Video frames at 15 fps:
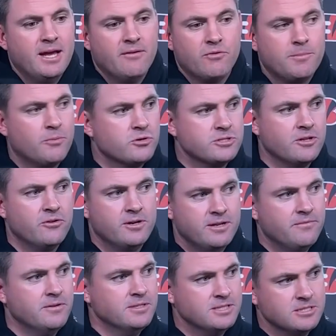every person on their
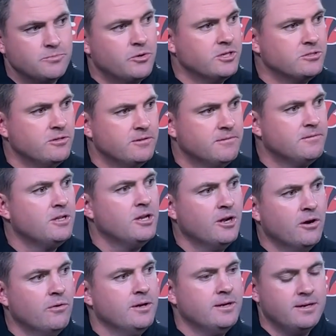defense is pressured, you
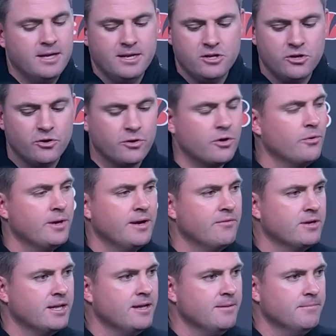know, and, and you don't go into every
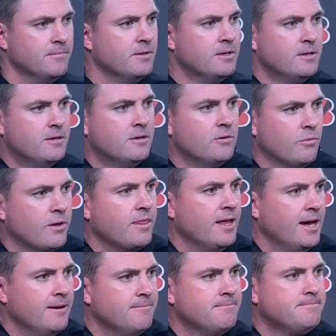game with that.